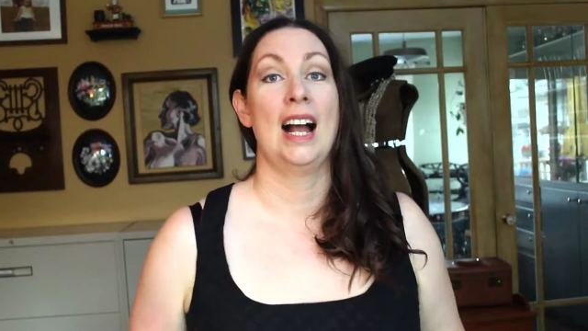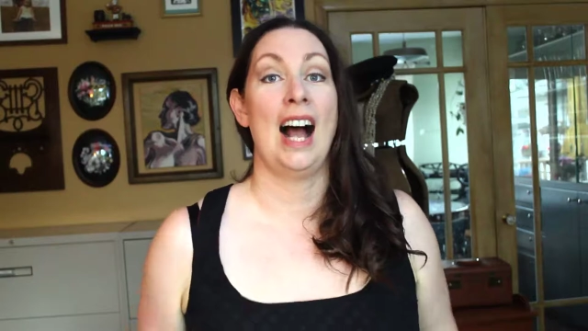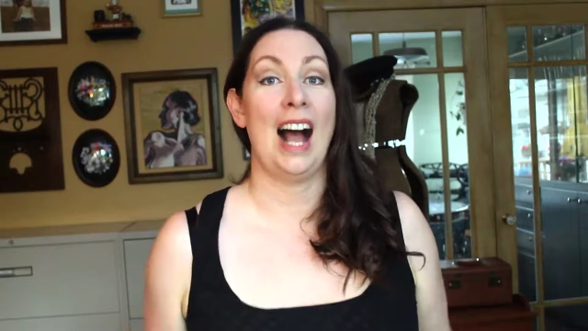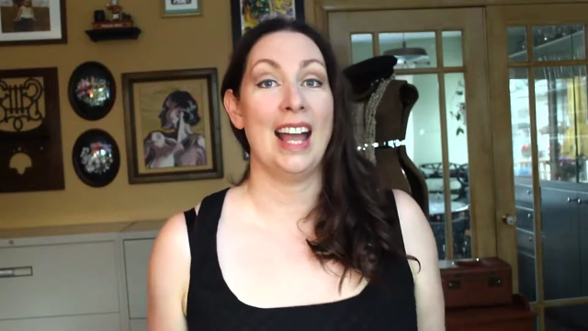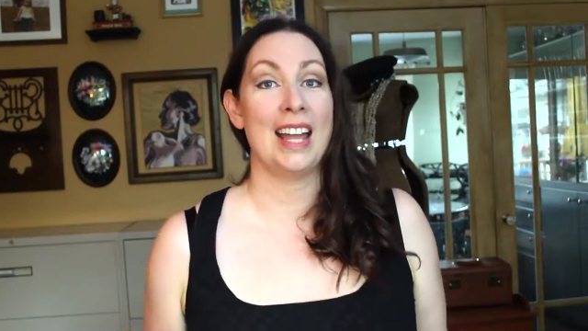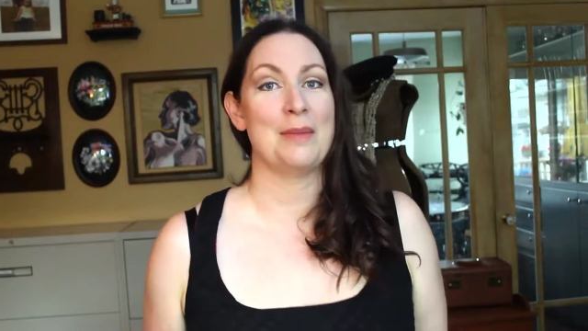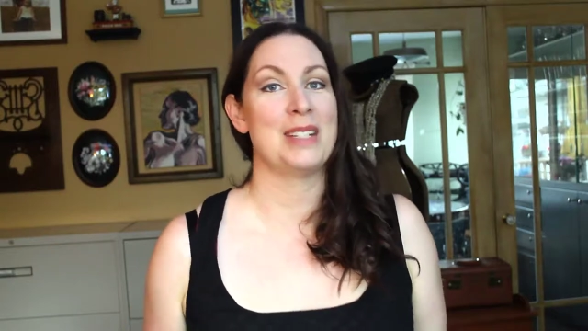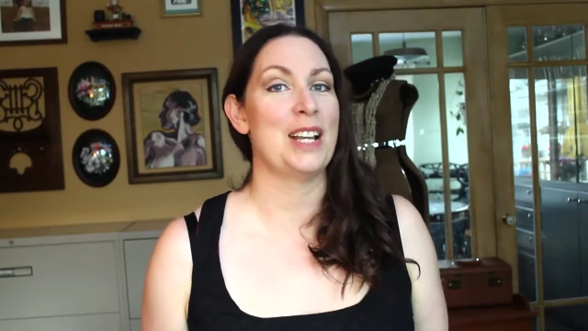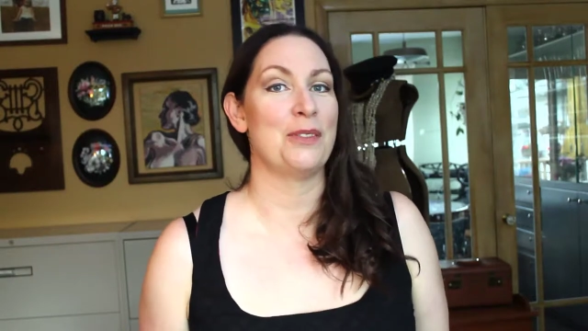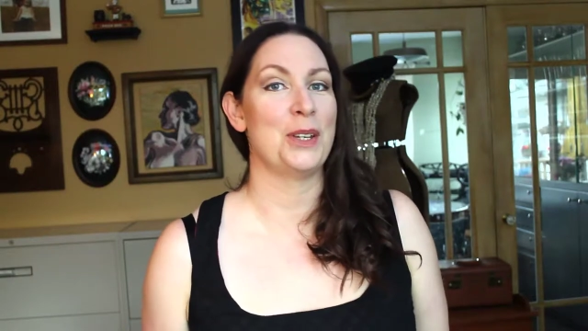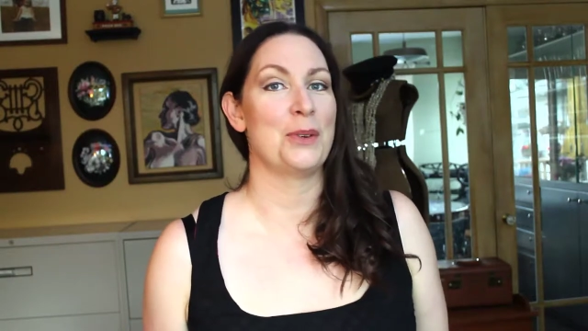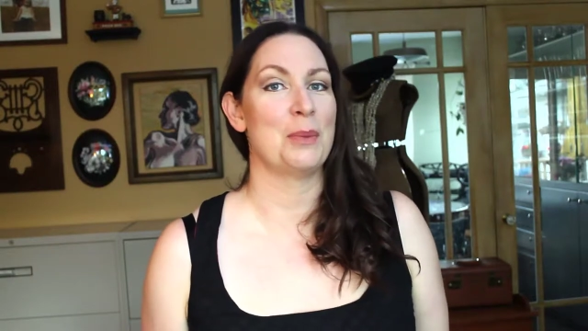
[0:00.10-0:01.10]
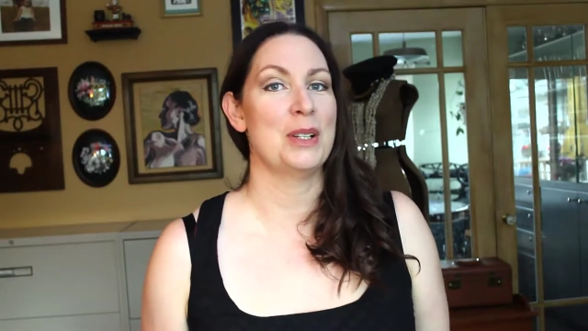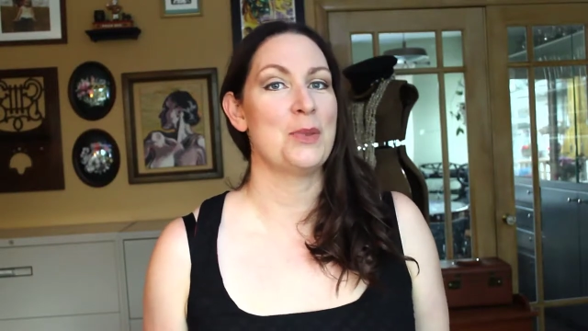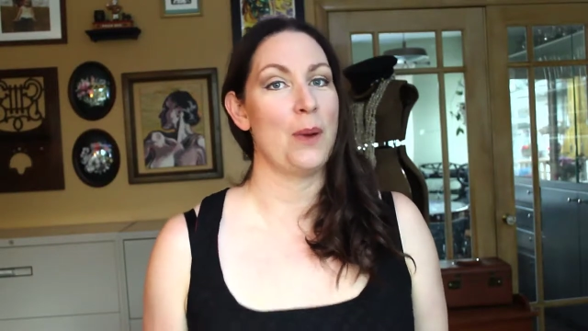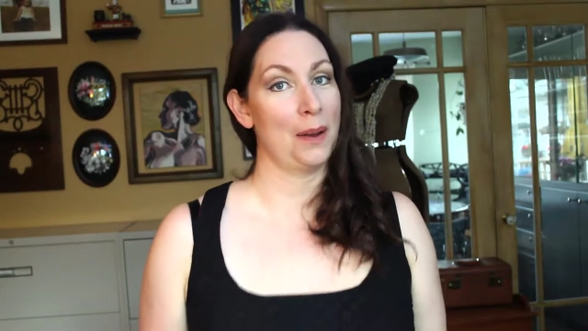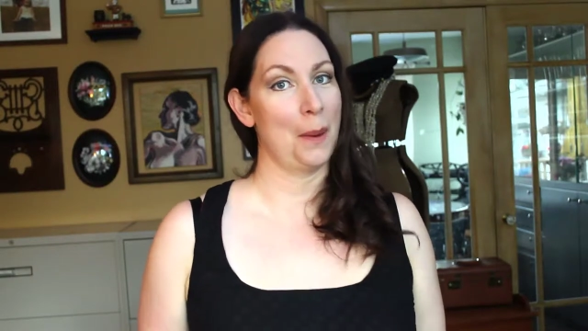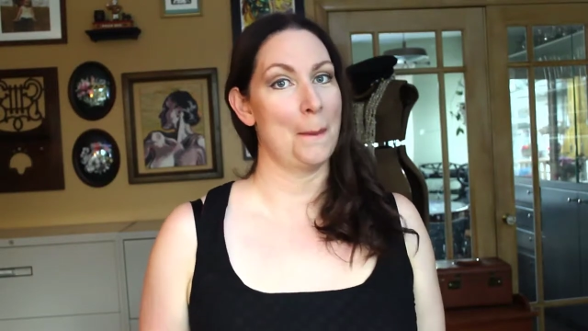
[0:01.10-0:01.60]
Hi, I'm Stephanie Rubletz.
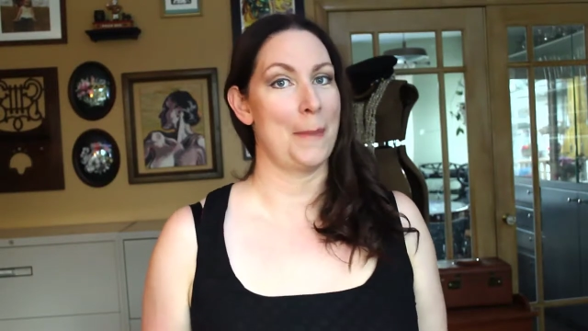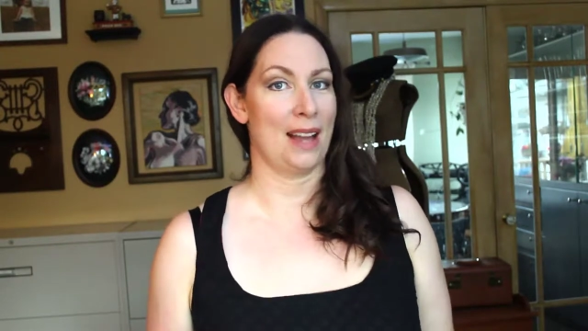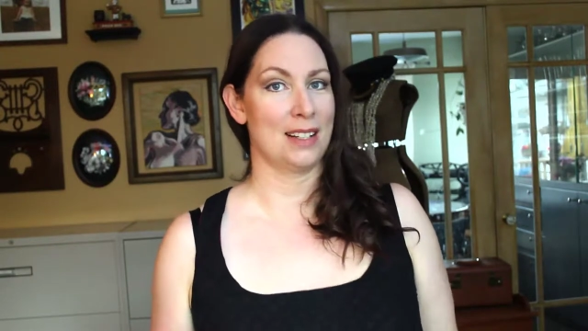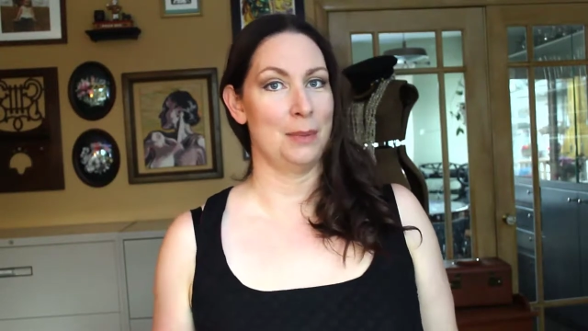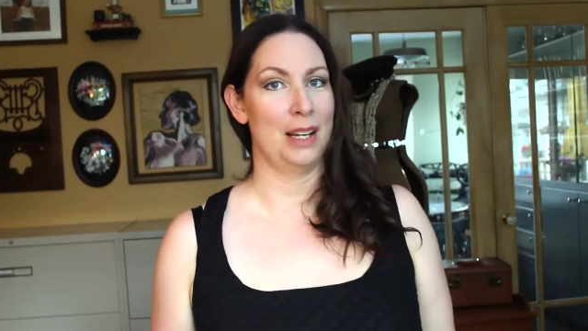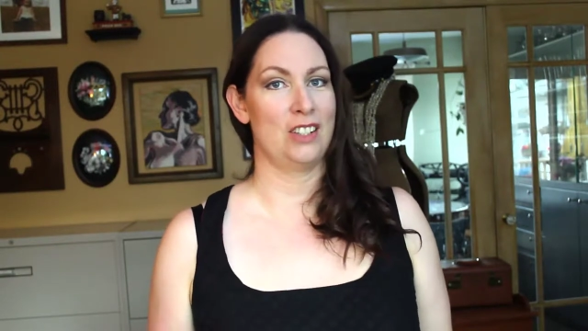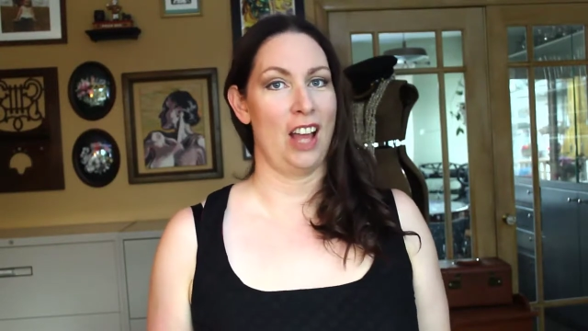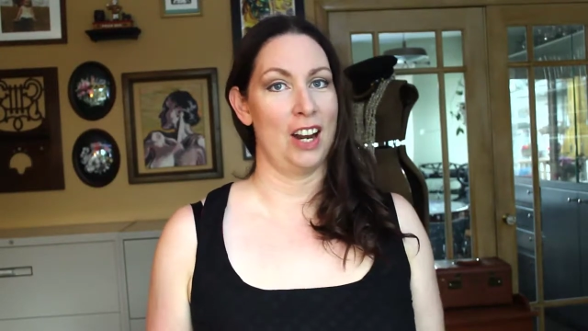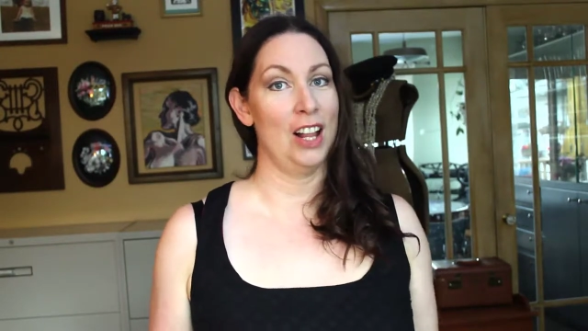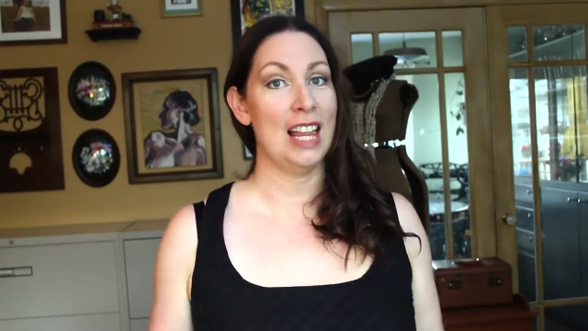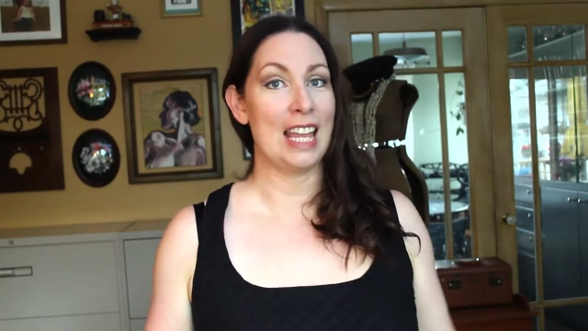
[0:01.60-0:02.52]
Welcome back to my channel.